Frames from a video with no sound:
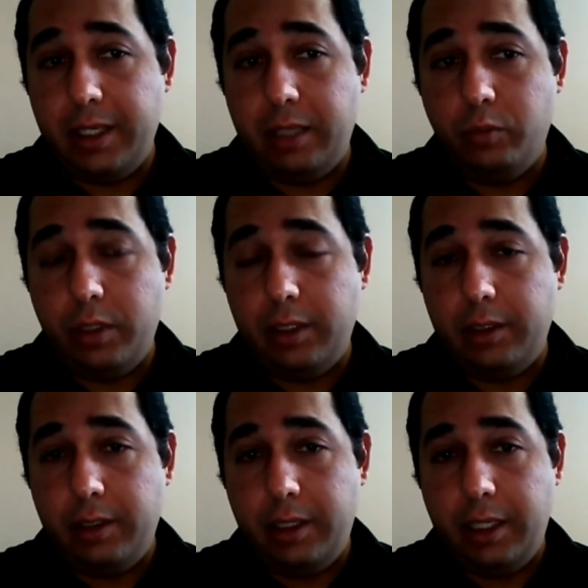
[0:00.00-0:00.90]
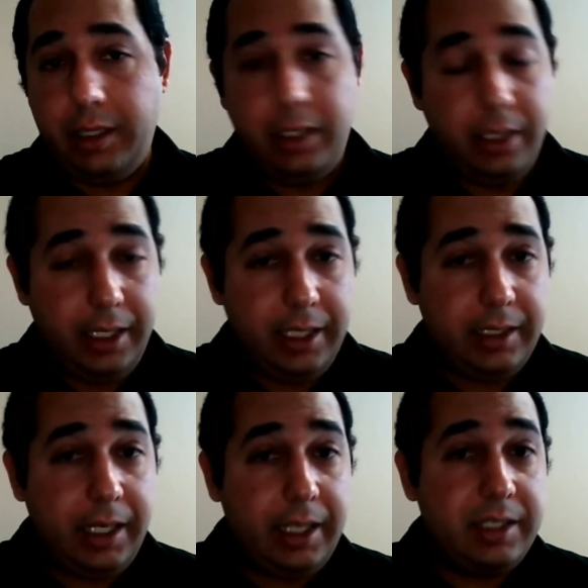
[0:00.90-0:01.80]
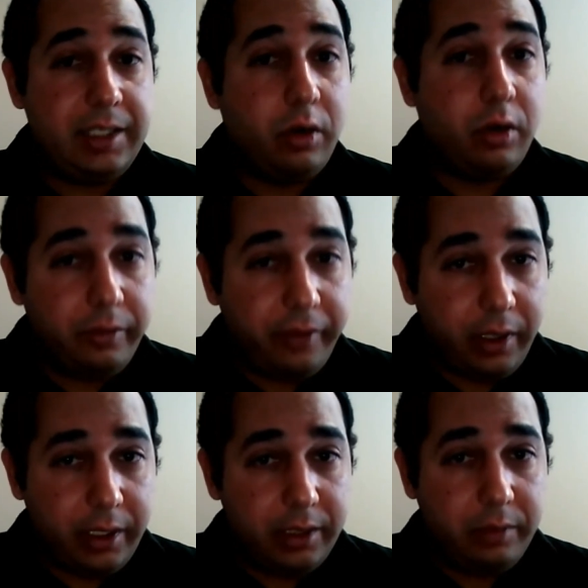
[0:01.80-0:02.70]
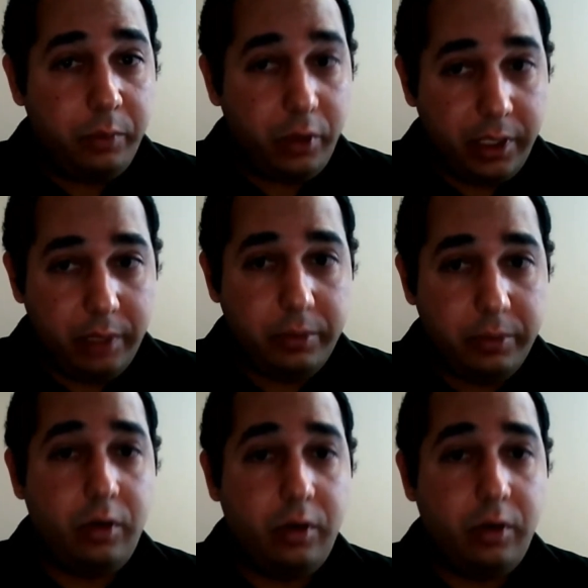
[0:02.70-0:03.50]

it will create a certified bookkeeper